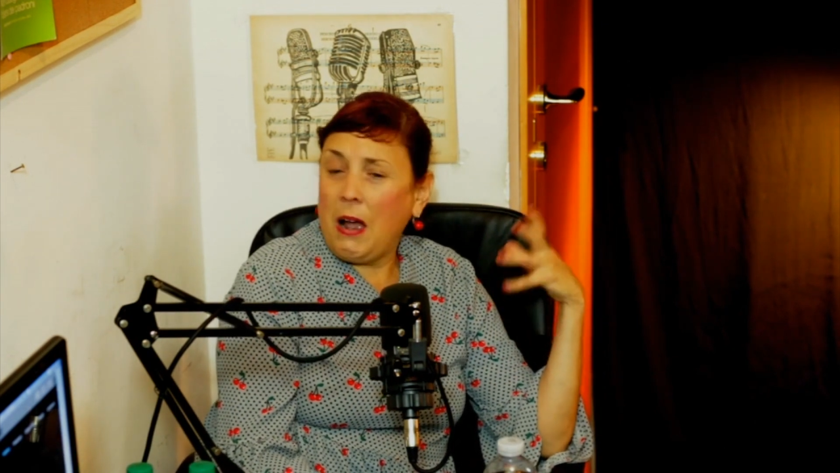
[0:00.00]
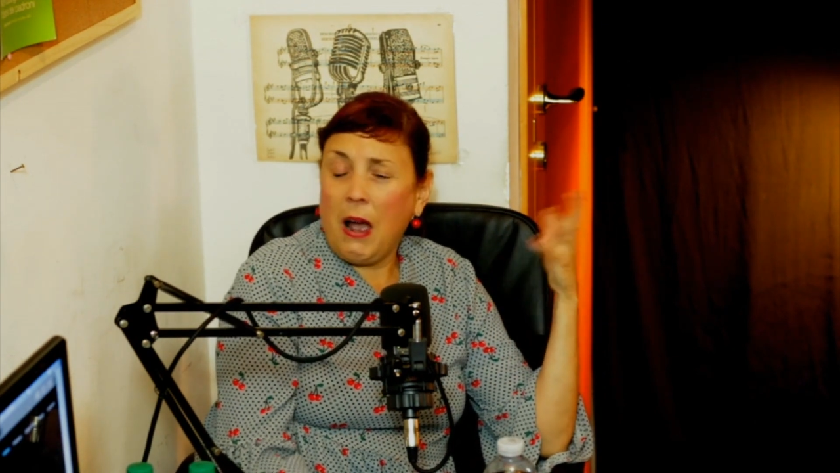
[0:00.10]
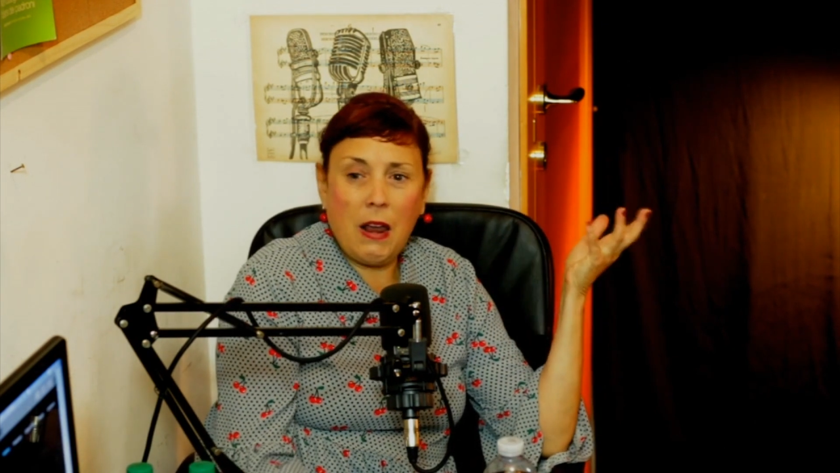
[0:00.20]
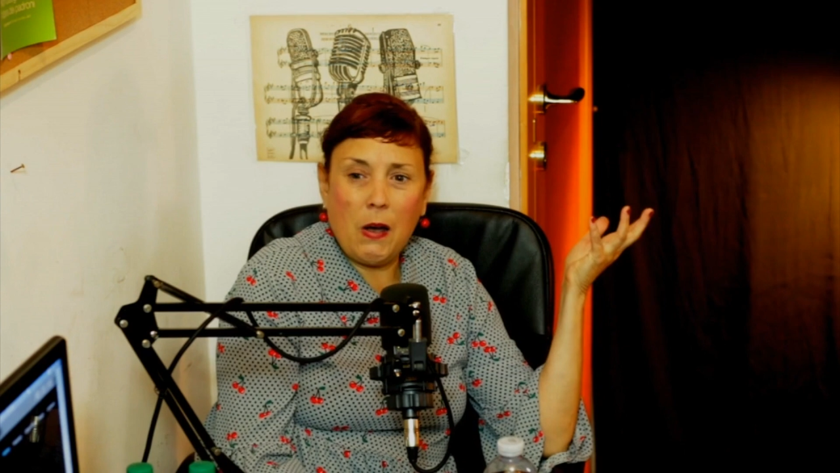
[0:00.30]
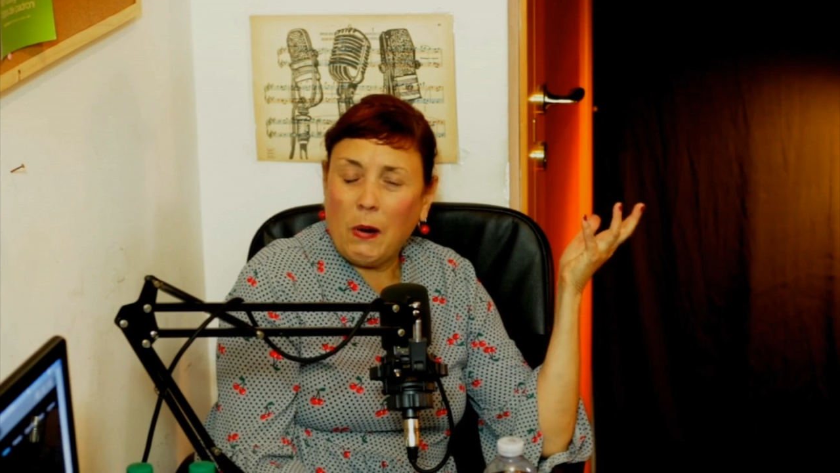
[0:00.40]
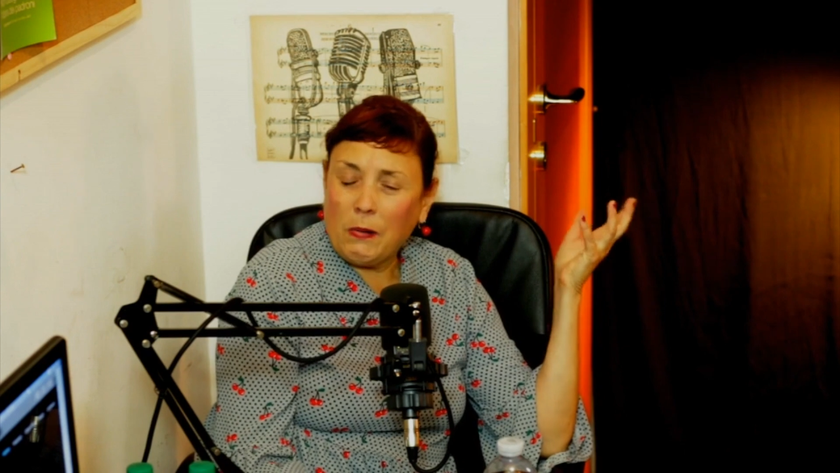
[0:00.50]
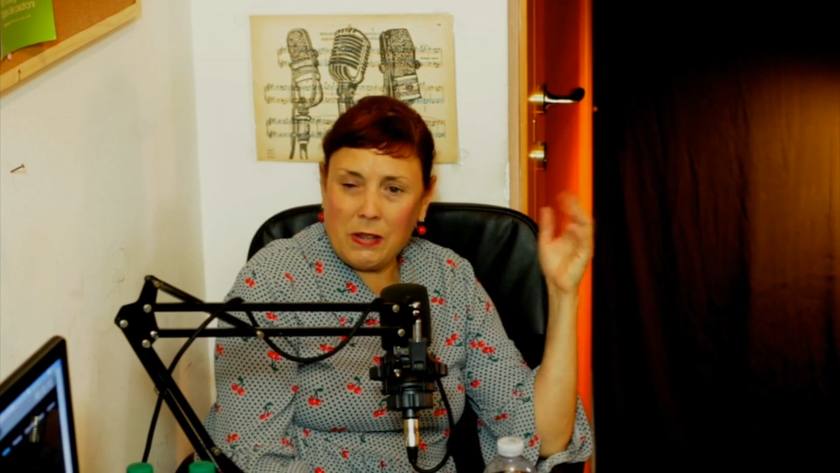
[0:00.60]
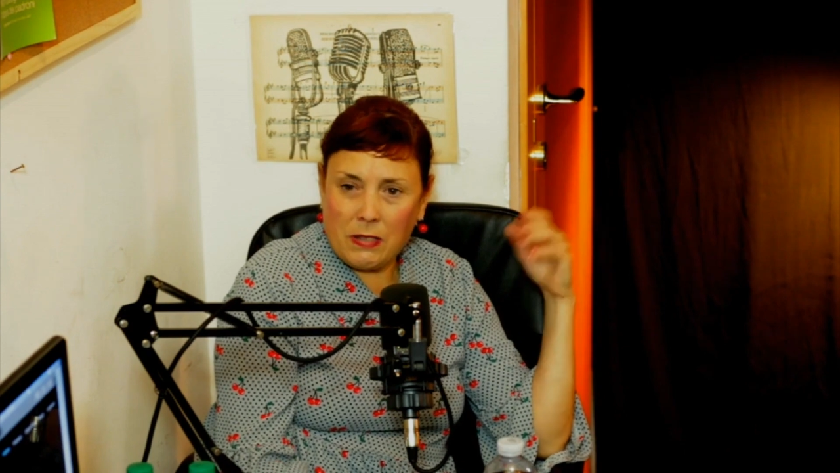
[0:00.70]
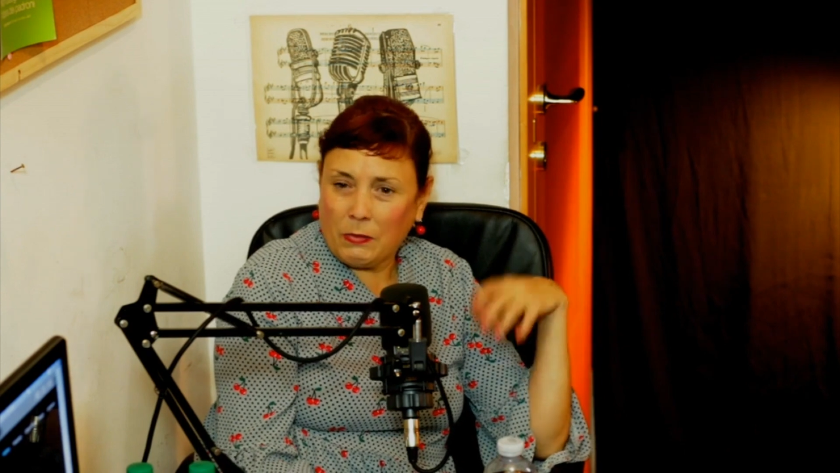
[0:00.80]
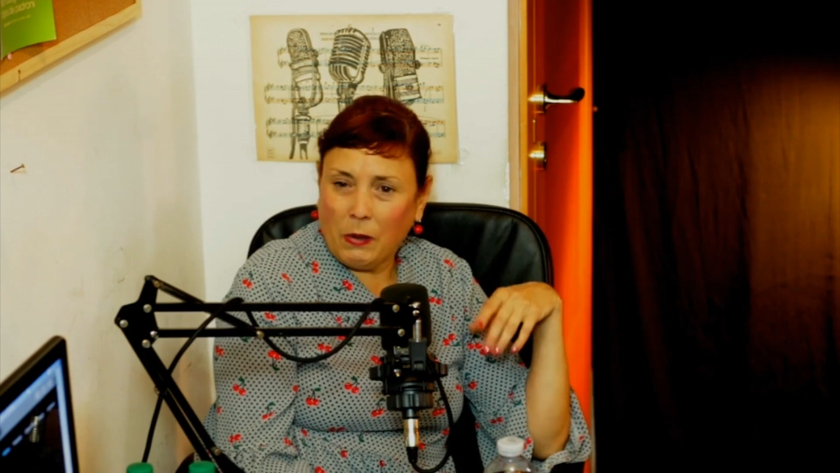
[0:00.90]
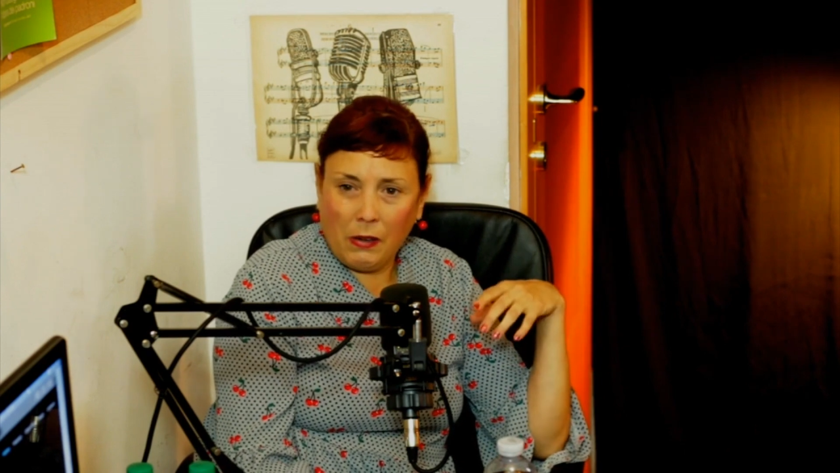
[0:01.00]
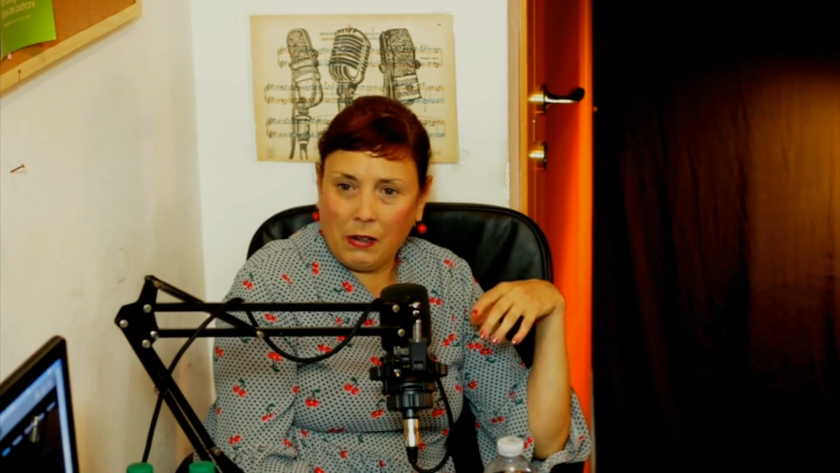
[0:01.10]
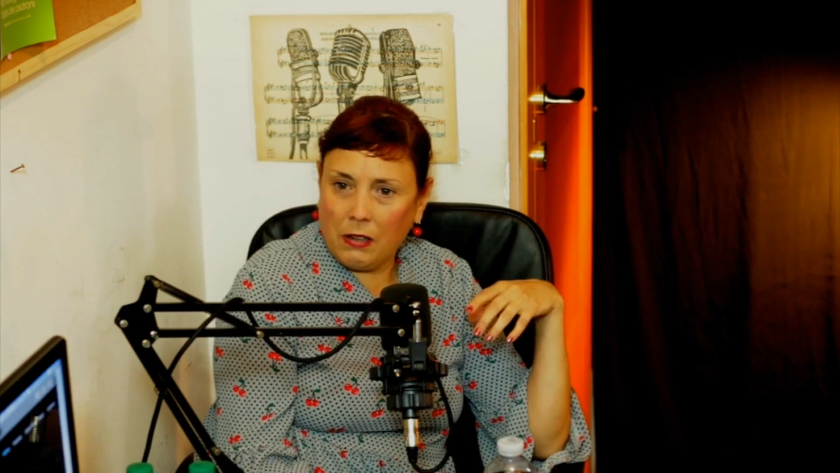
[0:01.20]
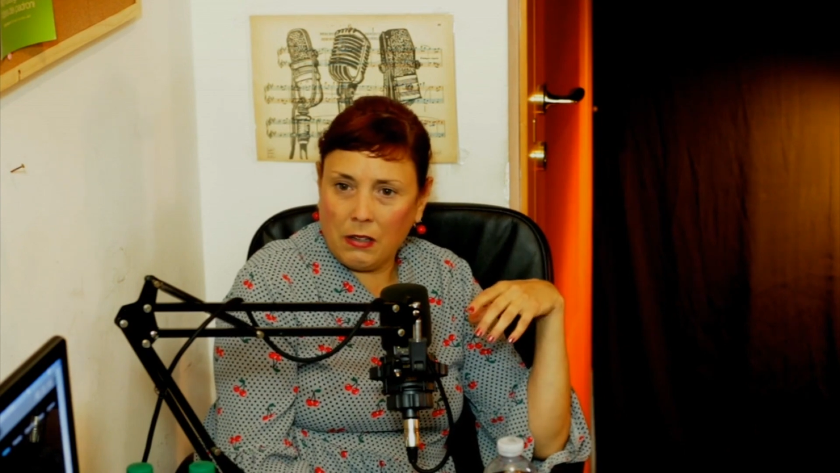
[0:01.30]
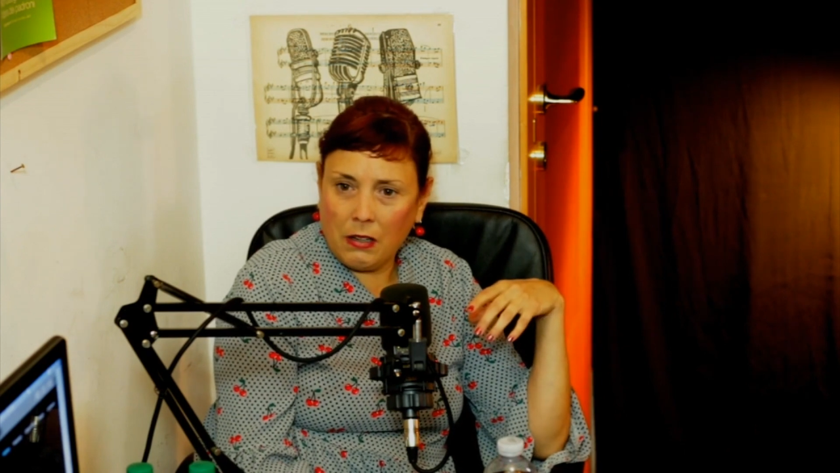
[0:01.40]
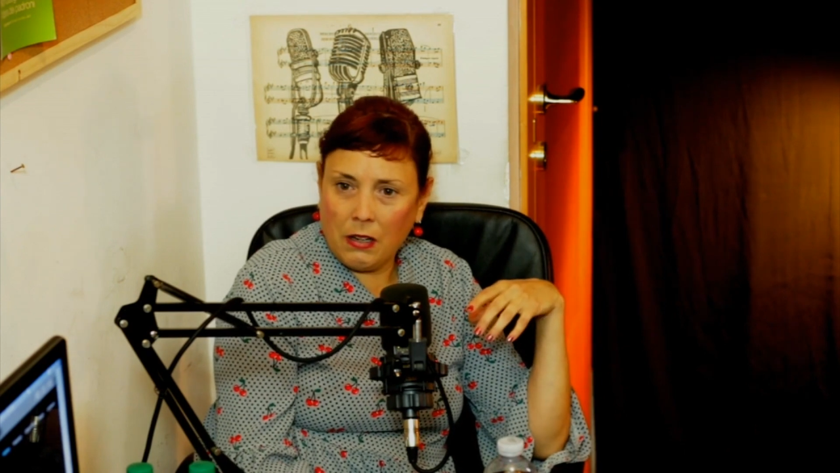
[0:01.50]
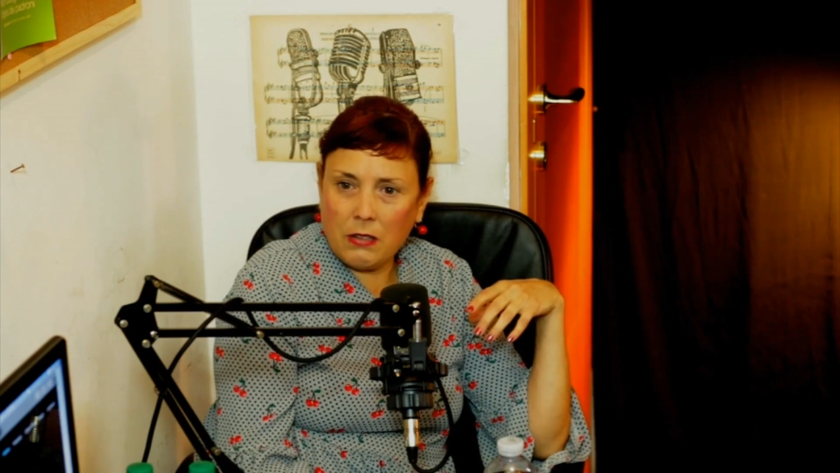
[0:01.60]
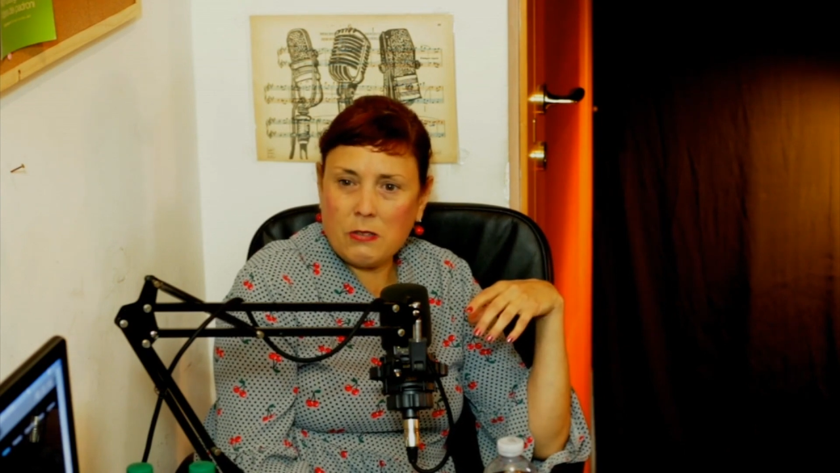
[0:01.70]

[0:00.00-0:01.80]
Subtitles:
I always work. Mm-hmm.